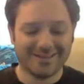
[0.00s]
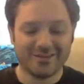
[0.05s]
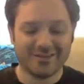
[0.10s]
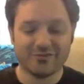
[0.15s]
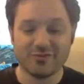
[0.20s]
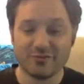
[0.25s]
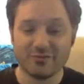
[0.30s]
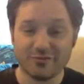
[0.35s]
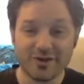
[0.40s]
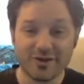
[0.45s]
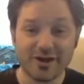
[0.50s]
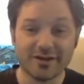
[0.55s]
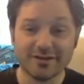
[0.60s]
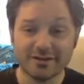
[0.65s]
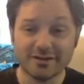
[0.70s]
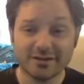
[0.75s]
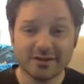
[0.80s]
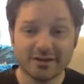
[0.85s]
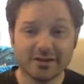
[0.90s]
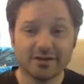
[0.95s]
If you've
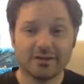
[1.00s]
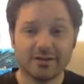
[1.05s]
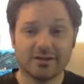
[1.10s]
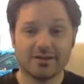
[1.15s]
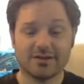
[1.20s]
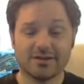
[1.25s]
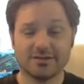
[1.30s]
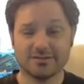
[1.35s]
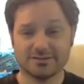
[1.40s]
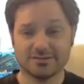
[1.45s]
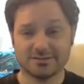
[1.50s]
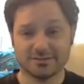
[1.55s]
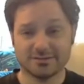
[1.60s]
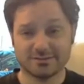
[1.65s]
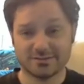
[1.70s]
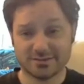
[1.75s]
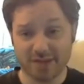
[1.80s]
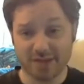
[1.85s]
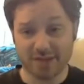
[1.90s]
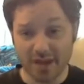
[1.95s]
read, his
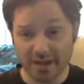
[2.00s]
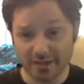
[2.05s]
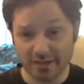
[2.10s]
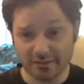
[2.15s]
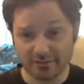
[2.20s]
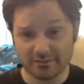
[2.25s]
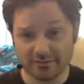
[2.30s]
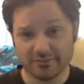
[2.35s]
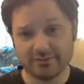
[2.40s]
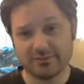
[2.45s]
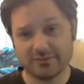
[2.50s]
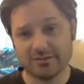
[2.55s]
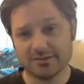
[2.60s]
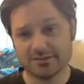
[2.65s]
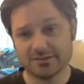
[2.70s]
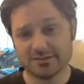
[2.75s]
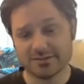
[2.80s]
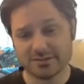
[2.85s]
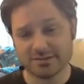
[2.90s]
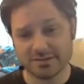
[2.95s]
style
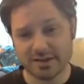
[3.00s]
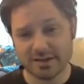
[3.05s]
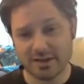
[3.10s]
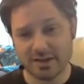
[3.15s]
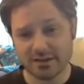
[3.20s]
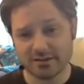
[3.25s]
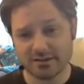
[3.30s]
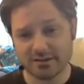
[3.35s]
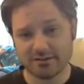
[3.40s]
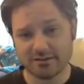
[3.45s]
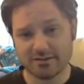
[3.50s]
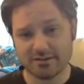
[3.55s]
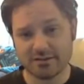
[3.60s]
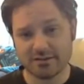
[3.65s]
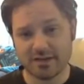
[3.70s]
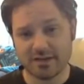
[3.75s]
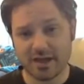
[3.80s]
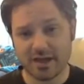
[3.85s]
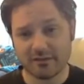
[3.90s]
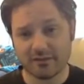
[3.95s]
is designed
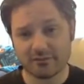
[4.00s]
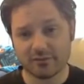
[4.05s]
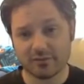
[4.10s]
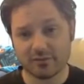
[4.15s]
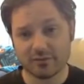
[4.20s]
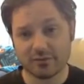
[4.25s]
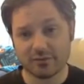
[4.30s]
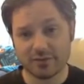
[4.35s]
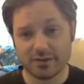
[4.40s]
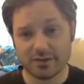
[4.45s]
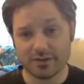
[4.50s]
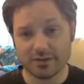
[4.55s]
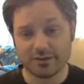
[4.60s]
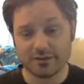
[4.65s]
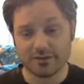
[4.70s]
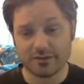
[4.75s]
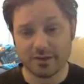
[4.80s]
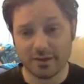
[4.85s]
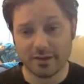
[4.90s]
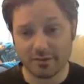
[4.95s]
after
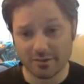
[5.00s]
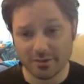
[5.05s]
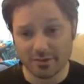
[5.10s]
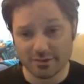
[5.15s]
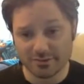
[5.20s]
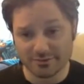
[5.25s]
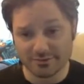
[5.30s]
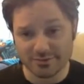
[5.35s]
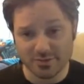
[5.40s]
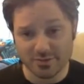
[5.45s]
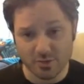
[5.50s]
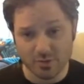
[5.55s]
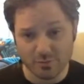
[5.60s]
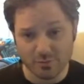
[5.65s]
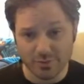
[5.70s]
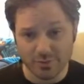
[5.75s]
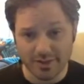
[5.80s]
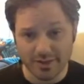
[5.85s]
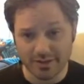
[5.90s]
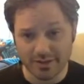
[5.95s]
the heritage of his
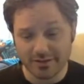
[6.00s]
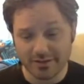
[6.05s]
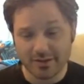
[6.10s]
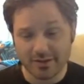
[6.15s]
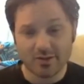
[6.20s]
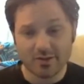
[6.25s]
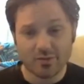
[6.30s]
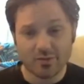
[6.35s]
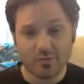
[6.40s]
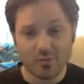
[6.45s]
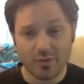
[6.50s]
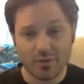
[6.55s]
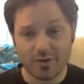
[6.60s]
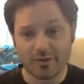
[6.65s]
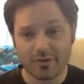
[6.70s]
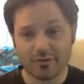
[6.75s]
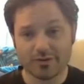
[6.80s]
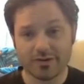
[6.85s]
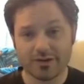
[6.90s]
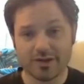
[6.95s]
home planet,
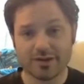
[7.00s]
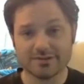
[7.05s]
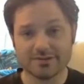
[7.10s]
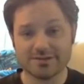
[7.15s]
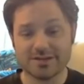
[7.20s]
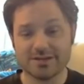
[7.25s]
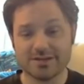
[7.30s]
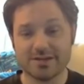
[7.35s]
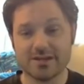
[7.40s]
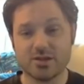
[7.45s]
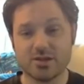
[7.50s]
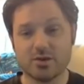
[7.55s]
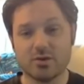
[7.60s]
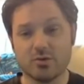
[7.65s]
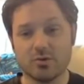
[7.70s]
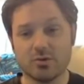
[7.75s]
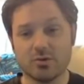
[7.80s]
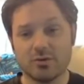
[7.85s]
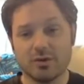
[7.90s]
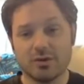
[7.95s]
where it has a
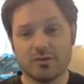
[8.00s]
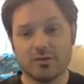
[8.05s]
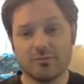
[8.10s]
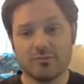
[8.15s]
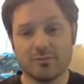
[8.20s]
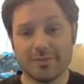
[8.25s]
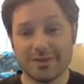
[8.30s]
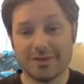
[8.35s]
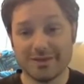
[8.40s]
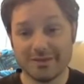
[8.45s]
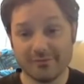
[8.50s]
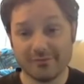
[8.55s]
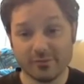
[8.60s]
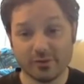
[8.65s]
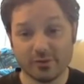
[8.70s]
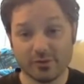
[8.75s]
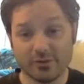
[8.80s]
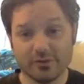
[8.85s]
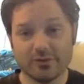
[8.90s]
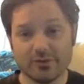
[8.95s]

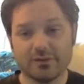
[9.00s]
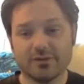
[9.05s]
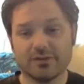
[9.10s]
neo-medieval